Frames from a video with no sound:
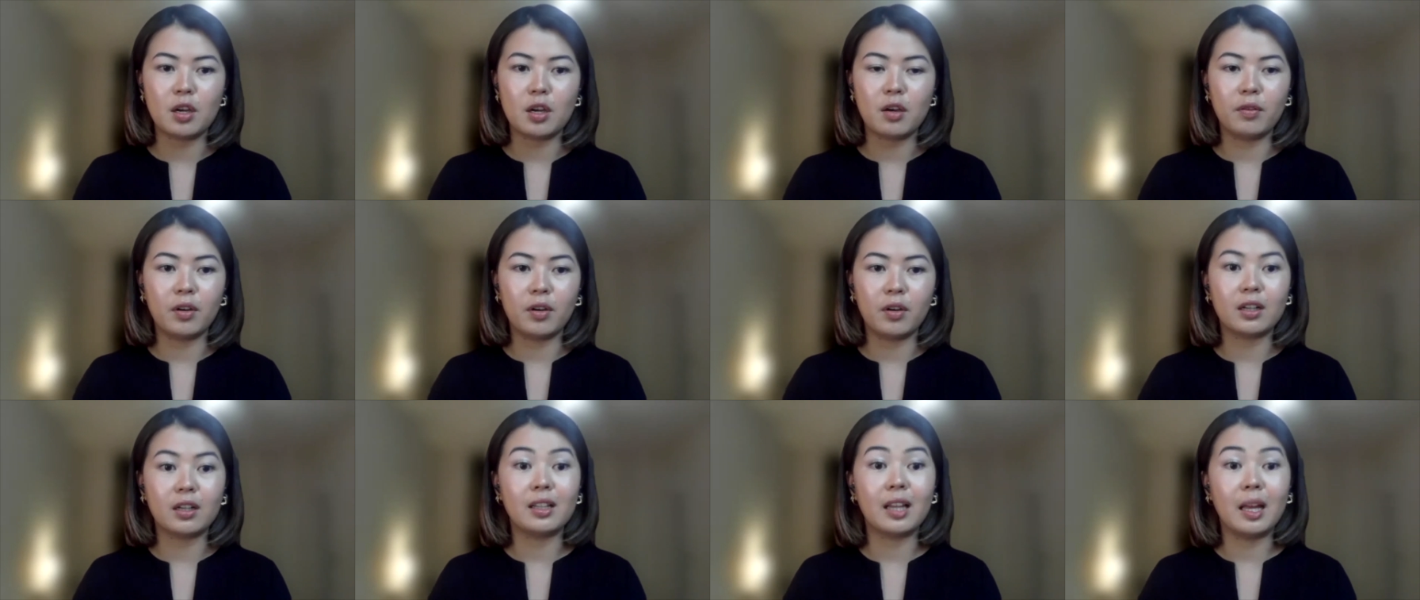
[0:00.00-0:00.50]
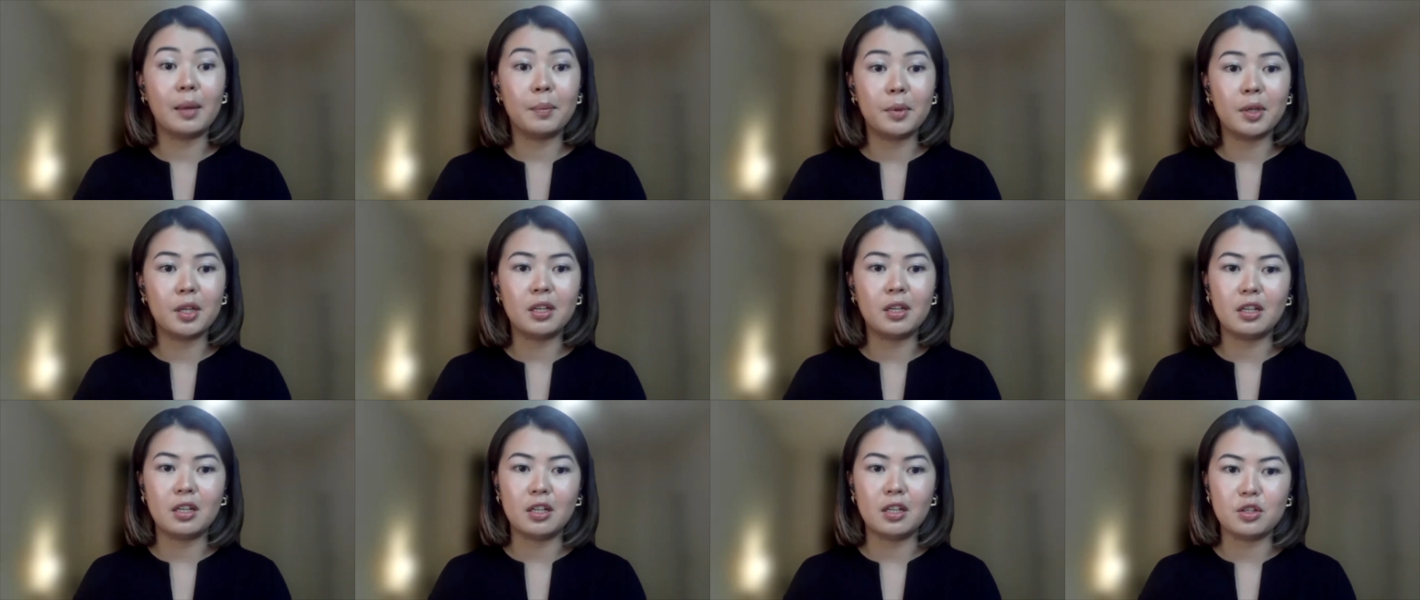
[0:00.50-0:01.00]
of our climate
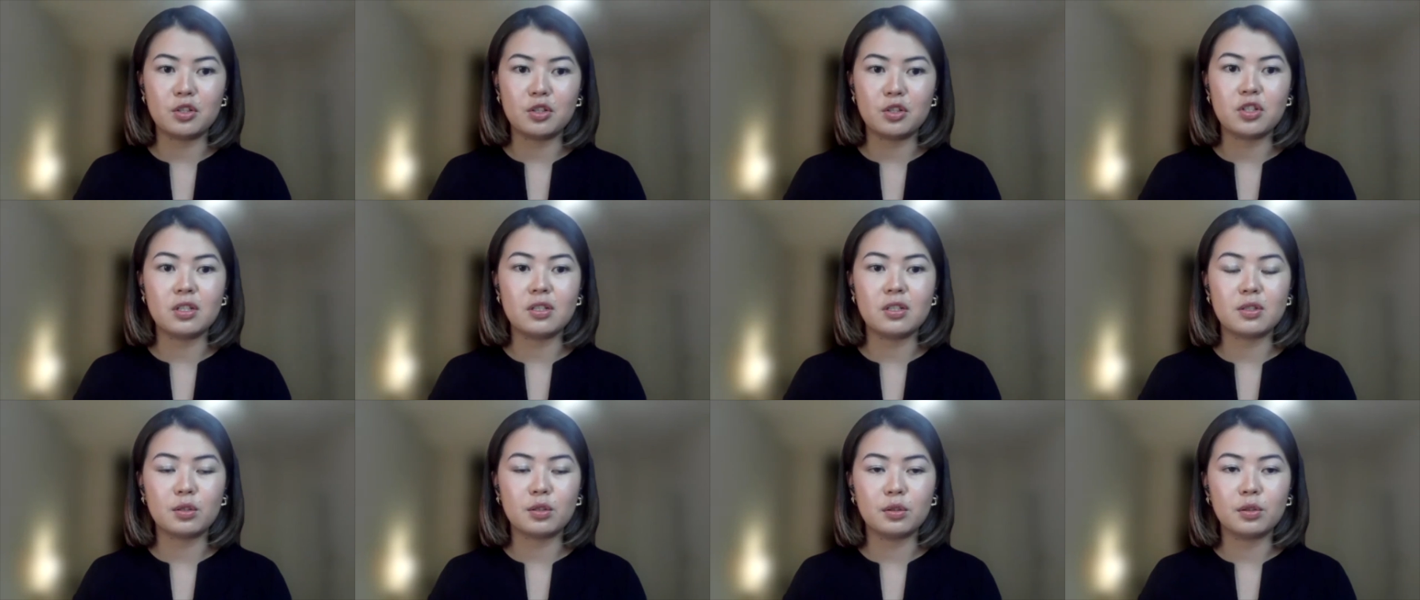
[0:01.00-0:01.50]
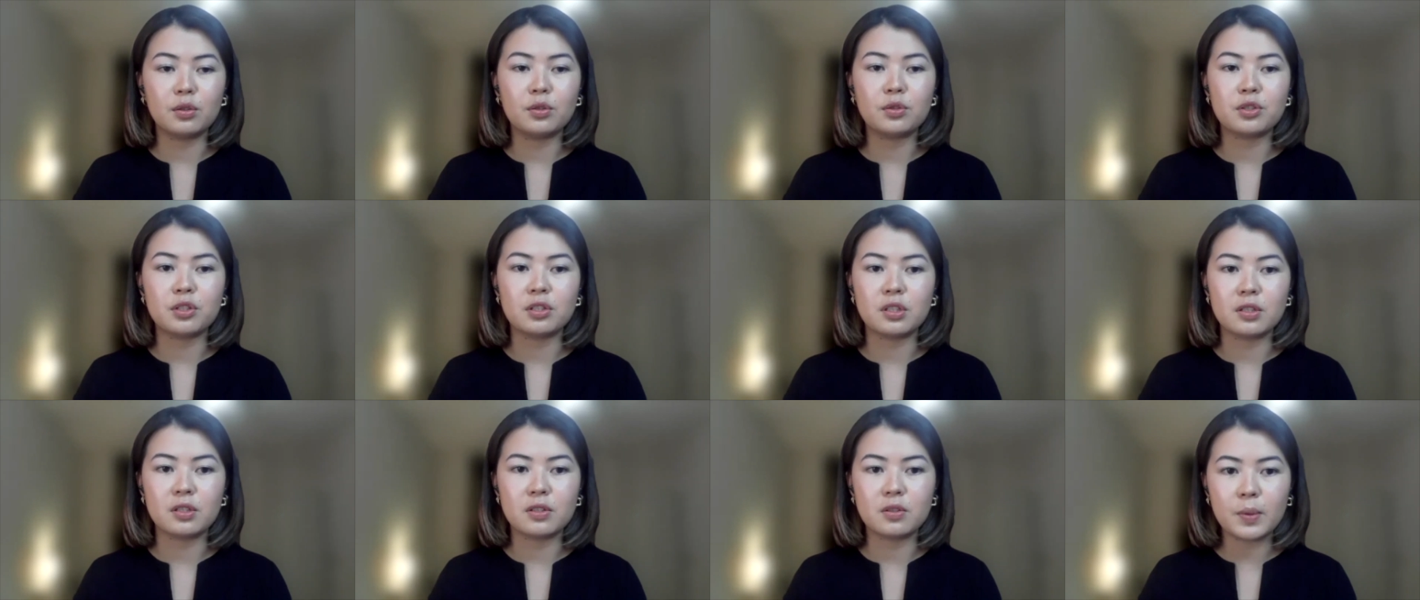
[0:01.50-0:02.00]
and ESG
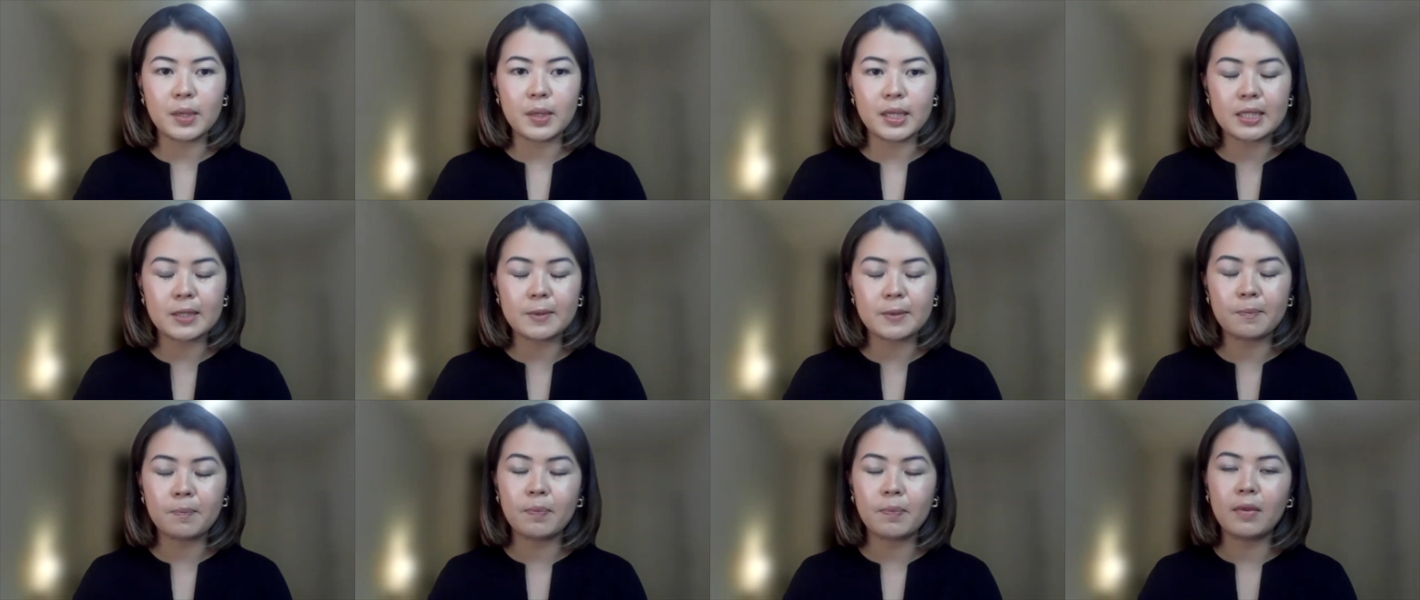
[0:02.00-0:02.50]
solutions suite.